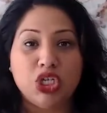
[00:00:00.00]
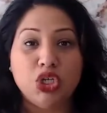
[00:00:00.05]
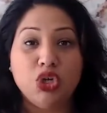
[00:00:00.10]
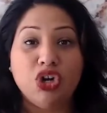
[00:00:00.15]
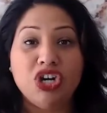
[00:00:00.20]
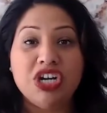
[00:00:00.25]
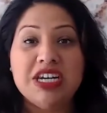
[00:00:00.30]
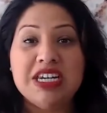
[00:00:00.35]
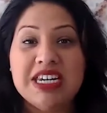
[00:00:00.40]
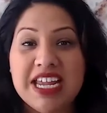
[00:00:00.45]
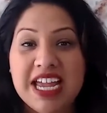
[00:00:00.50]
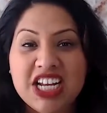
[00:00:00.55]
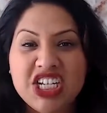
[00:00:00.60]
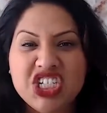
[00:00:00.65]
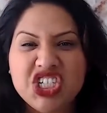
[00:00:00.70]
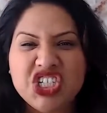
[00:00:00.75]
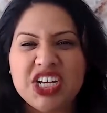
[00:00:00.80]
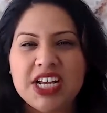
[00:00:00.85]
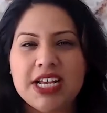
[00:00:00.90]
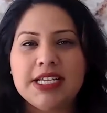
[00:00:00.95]
your
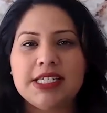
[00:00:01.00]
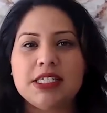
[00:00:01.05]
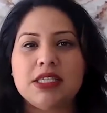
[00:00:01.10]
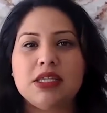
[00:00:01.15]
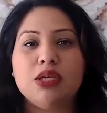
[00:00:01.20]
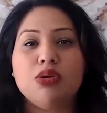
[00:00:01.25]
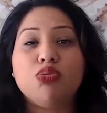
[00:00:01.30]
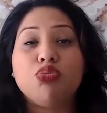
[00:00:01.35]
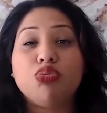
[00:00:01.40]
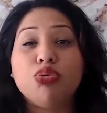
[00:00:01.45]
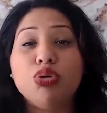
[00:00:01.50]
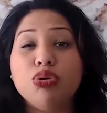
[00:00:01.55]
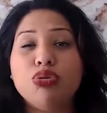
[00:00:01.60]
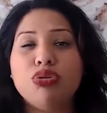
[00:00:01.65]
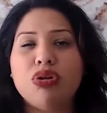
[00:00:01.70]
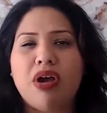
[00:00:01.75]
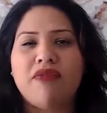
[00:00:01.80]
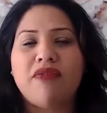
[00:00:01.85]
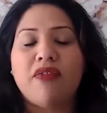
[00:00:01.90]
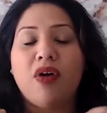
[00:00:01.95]
niche is the root
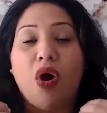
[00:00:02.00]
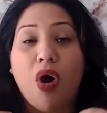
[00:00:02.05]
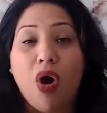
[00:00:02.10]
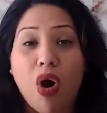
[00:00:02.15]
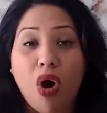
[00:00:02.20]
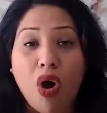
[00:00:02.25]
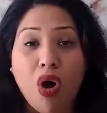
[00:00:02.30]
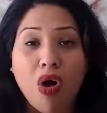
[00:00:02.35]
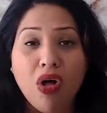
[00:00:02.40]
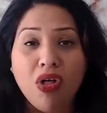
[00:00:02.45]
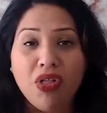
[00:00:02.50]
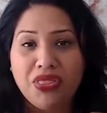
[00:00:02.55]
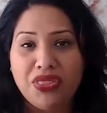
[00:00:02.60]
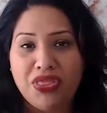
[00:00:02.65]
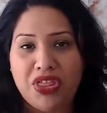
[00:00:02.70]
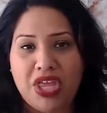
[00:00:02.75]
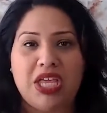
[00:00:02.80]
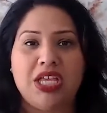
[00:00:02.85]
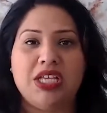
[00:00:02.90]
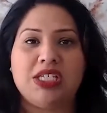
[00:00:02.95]
of all
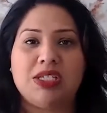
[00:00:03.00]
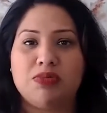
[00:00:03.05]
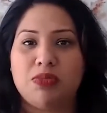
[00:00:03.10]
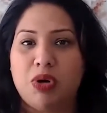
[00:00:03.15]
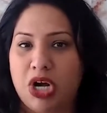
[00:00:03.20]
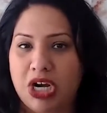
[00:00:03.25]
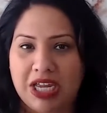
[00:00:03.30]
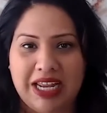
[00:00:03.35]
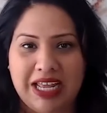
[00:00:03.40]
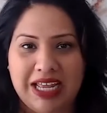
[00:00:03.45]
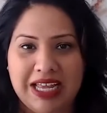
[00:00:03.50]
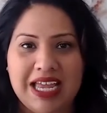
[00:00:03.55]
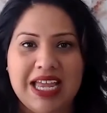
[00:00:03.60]
things marketing.